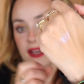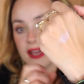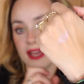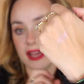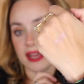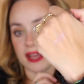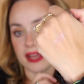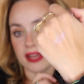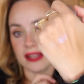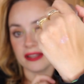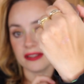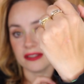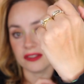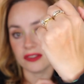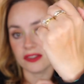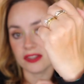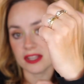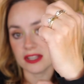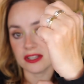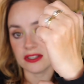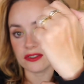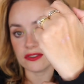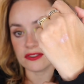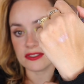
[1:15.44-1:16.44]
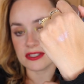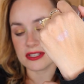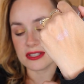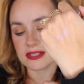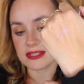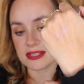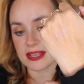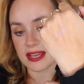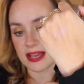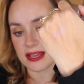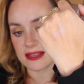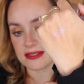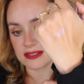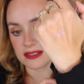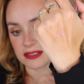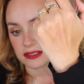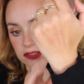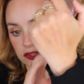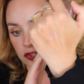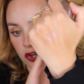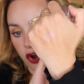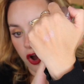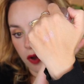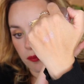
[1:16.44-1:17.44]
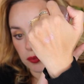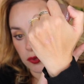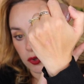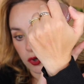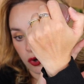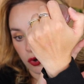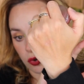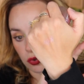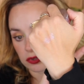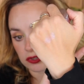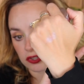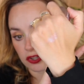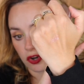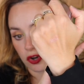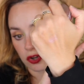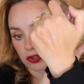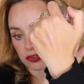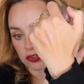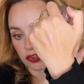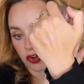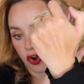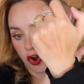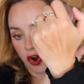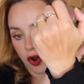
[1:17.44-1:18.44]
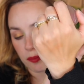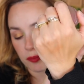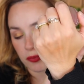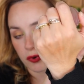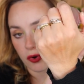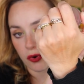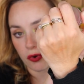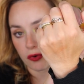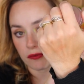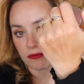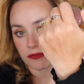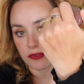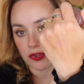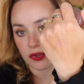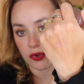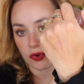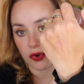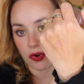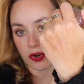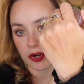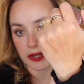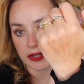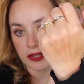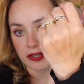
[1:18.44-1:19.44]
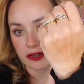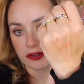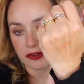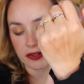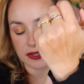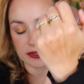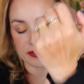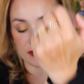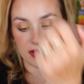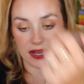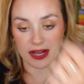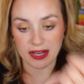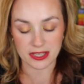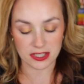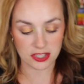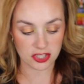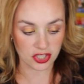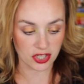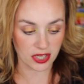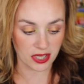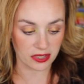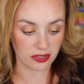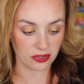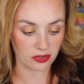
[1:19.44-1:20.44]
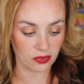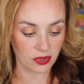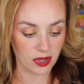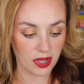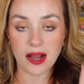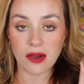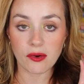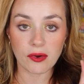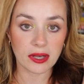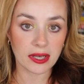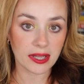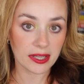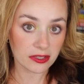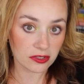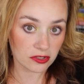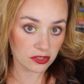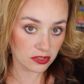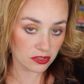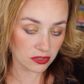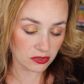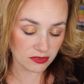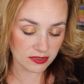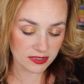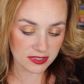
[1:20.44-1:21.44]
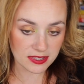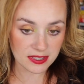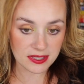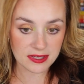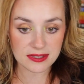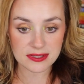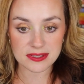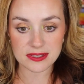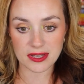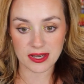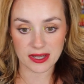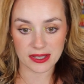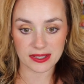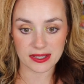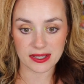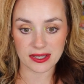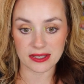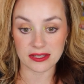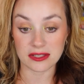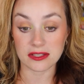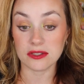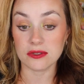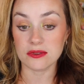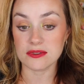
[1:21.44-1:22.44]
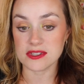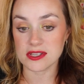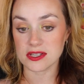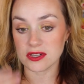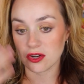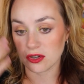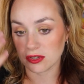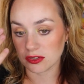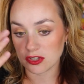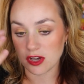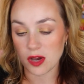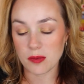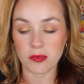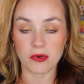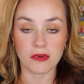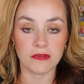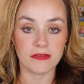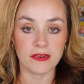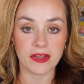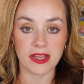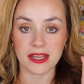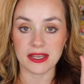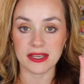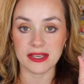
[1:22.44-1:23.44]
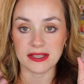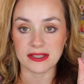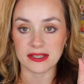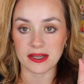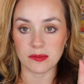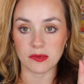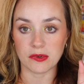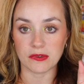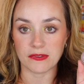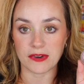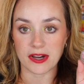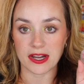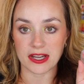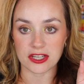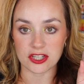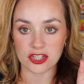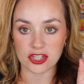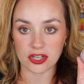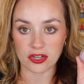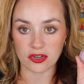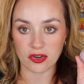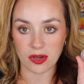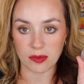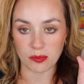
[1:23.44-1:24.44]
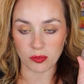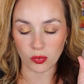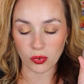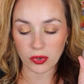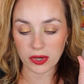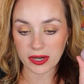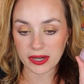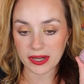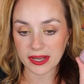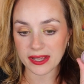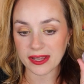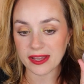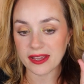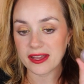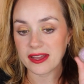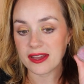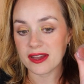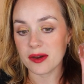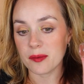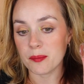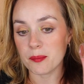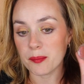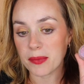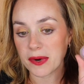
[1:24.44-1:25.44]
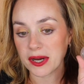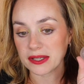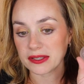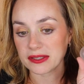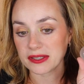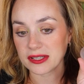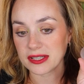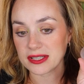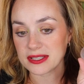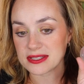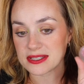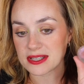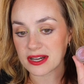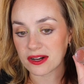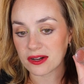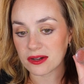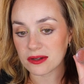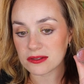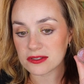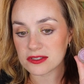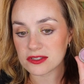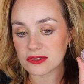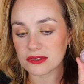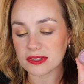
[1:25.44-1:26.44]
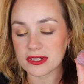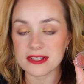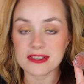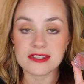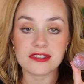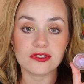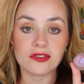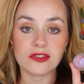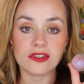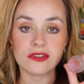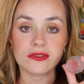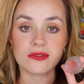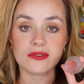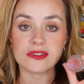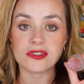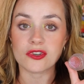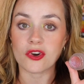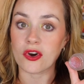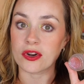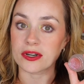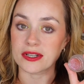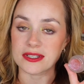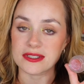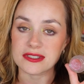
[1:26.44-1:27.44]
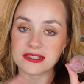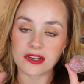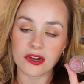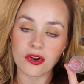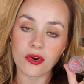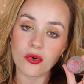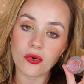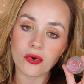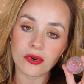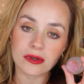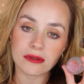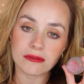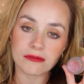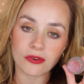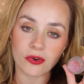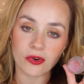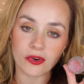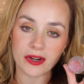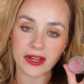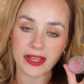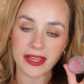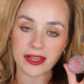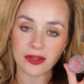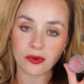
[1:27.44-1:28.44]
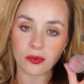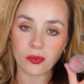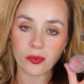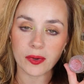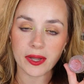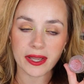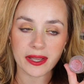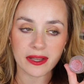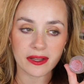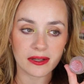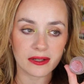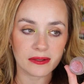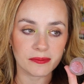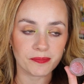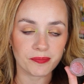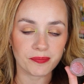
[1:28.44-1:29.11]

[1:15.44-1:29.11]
and you can use this as a top coat on top of your current eyeshadow. How I like to use this, I can use it on top of any type of eyeshadow I'm wearing, but it's also nice to use on its own for a quick